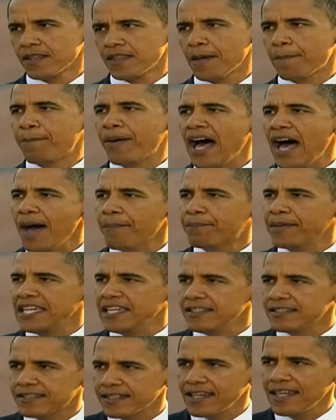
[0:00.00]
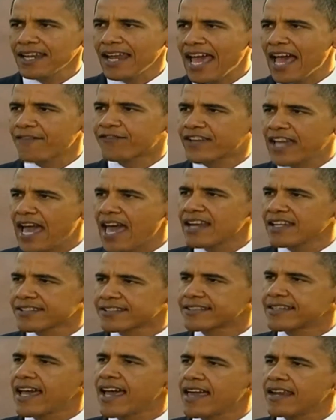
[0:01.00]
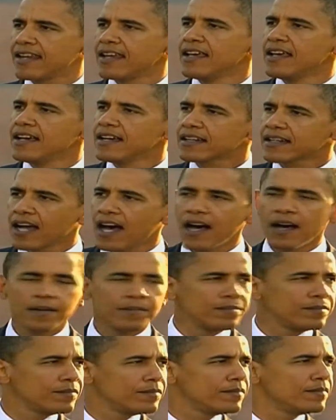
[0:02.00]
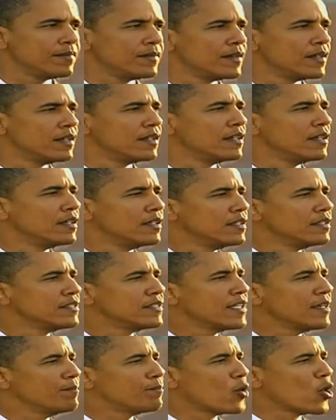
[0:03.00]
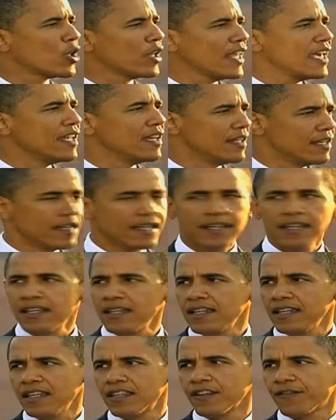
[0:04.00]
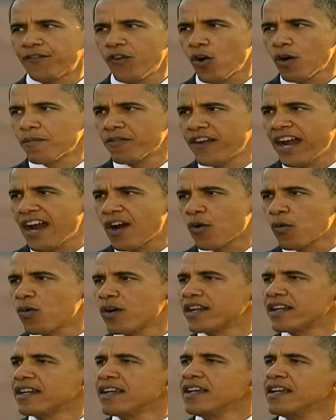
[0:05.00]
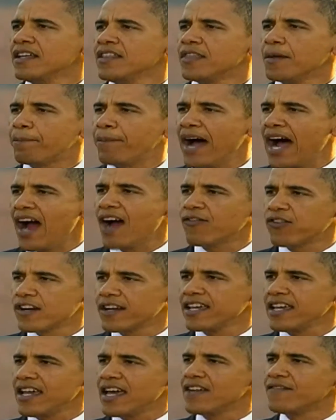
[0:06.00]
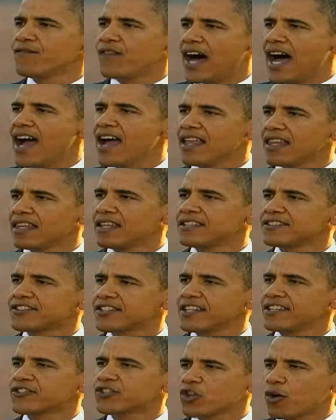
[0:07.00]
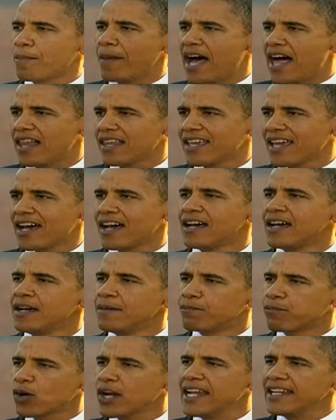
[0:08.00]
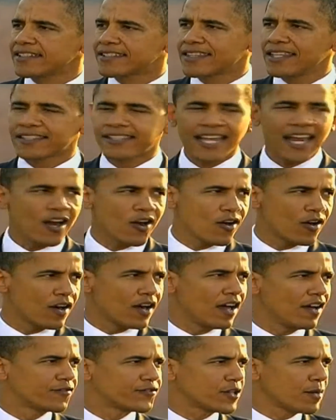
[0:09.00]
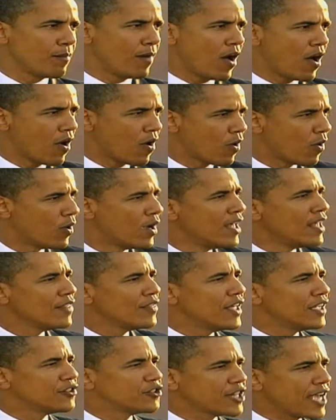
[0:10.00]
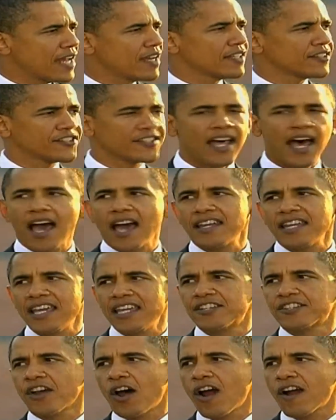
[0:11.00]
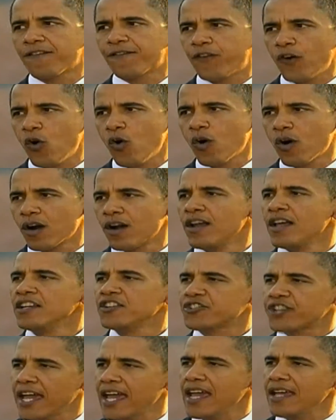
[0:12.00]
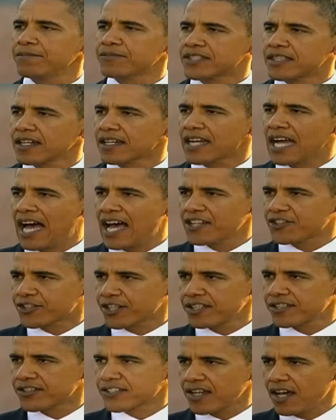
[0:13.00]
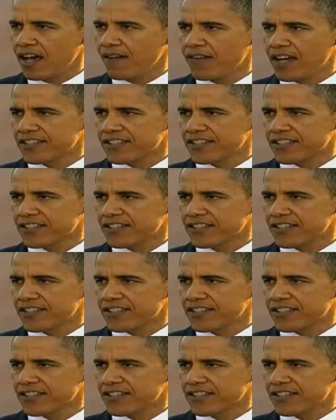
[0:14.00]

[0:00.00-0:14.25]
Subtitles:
The poppies in Afghanistan come to Berlin in the form of heroin. The poverty and violence in Somalia breeds the terror of tomorrow. The genocide in Darfur shames the conscience of